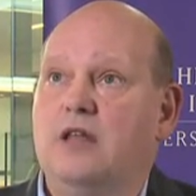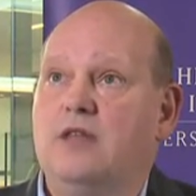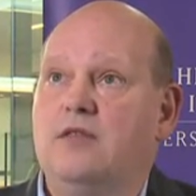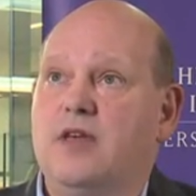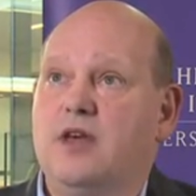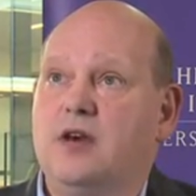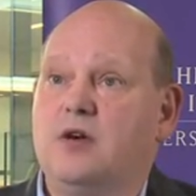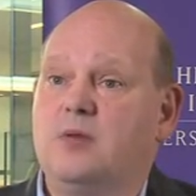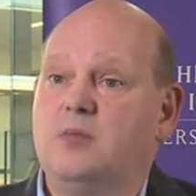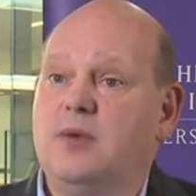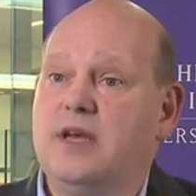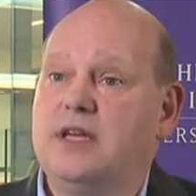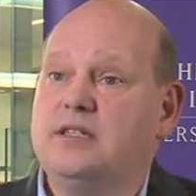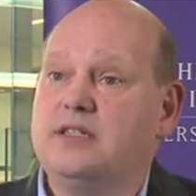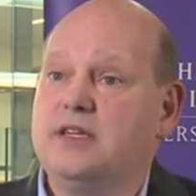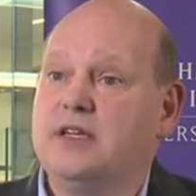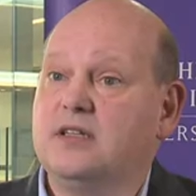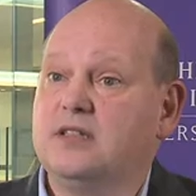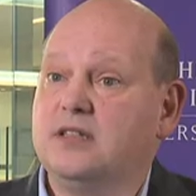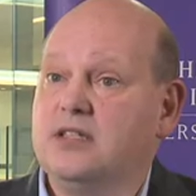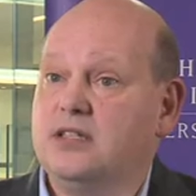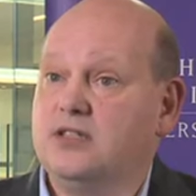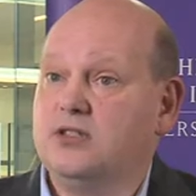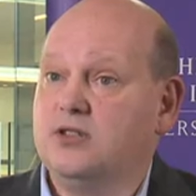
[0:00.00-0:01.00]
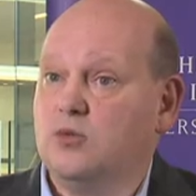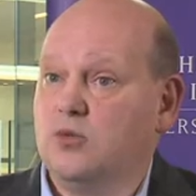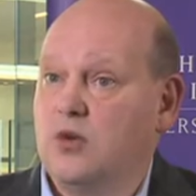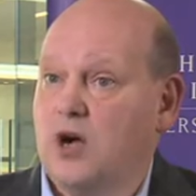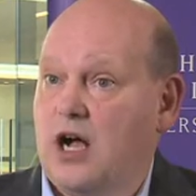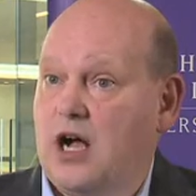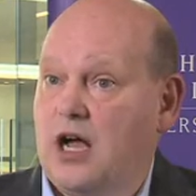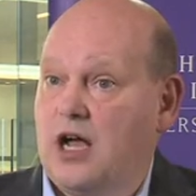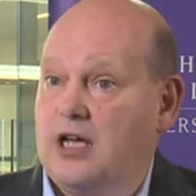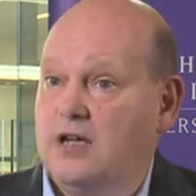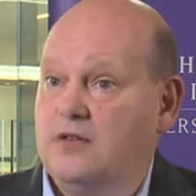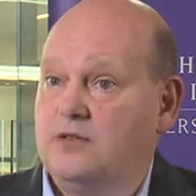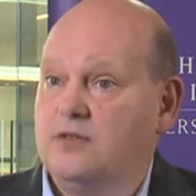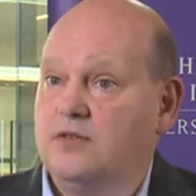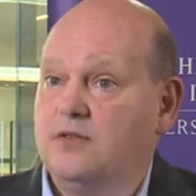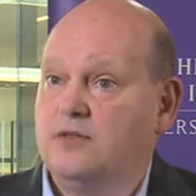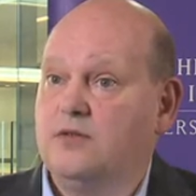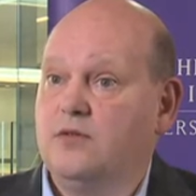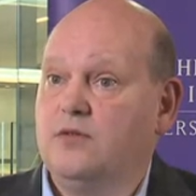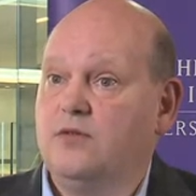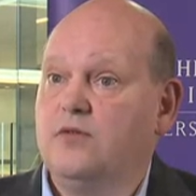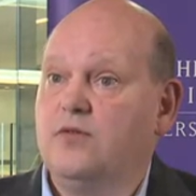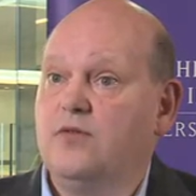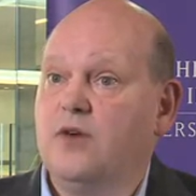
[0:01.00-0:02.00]
that are basically derived
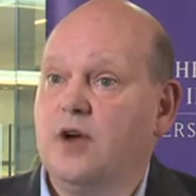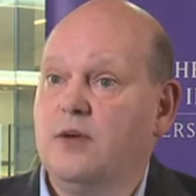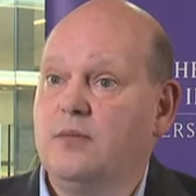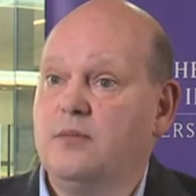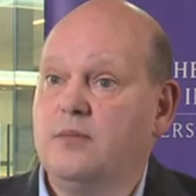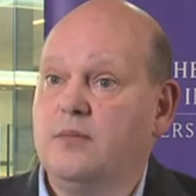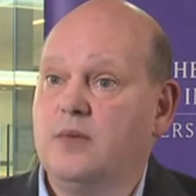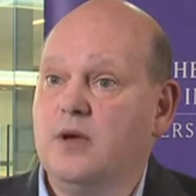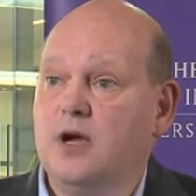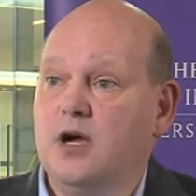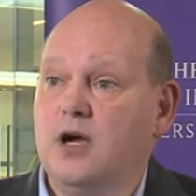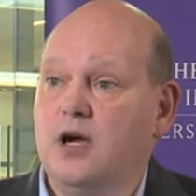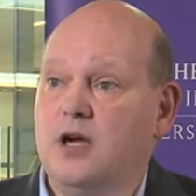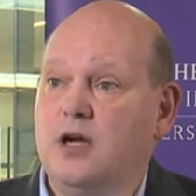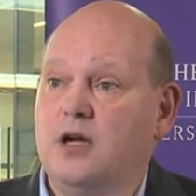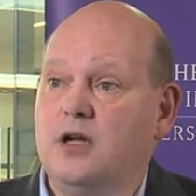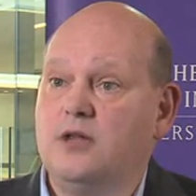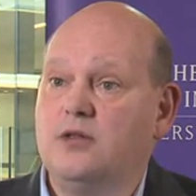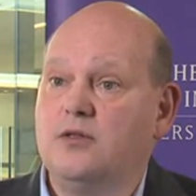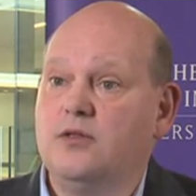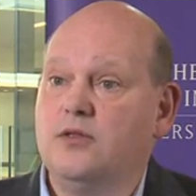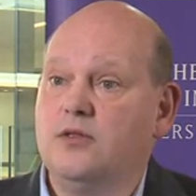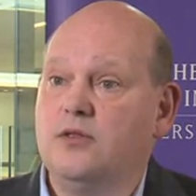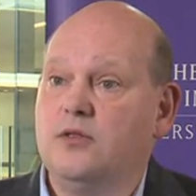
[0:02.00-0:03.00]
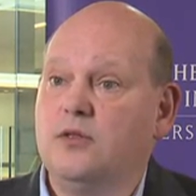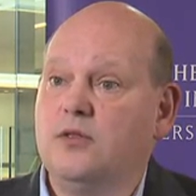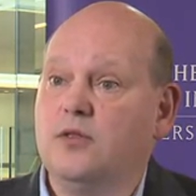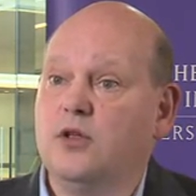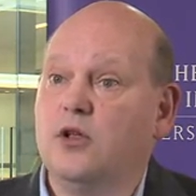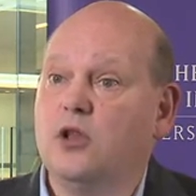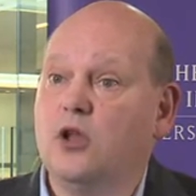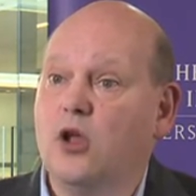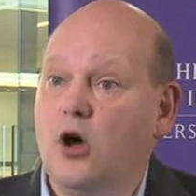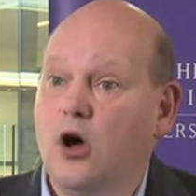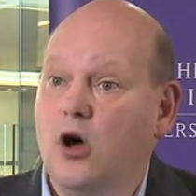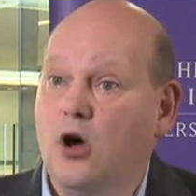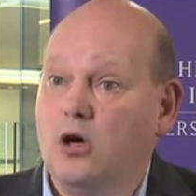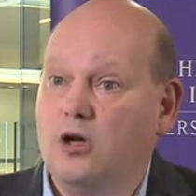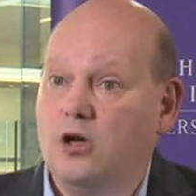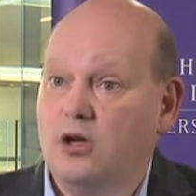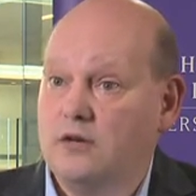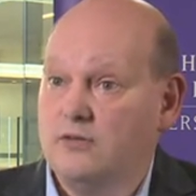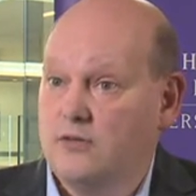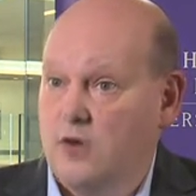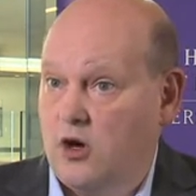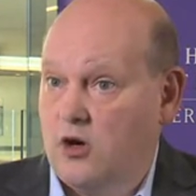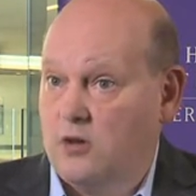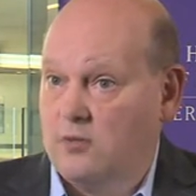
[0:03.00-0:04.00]
from the law
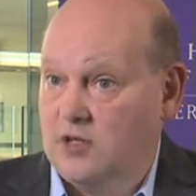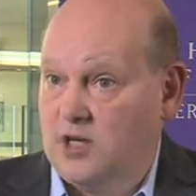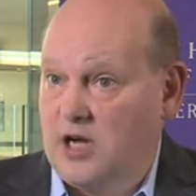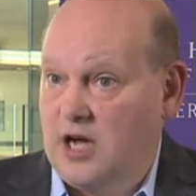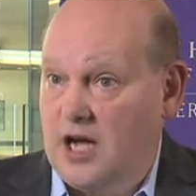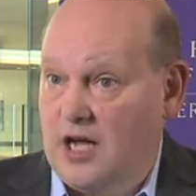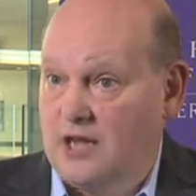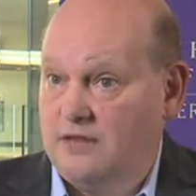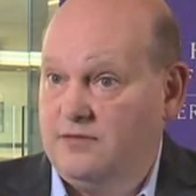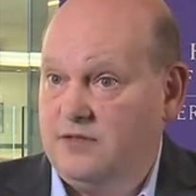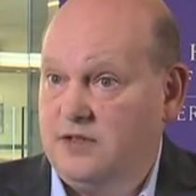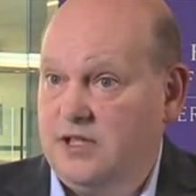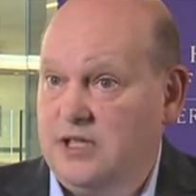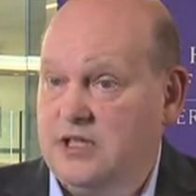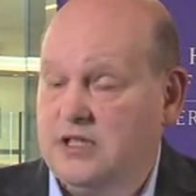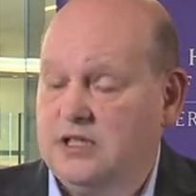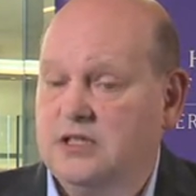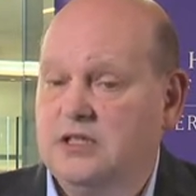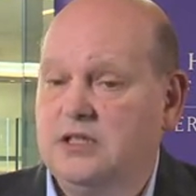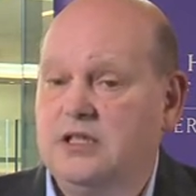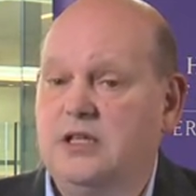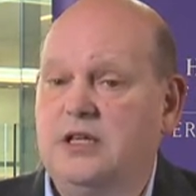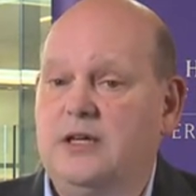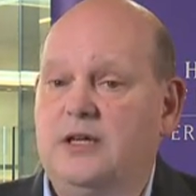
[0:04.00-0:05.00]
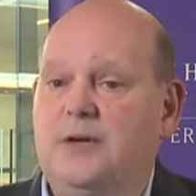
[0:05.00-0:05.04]
of armed conflict.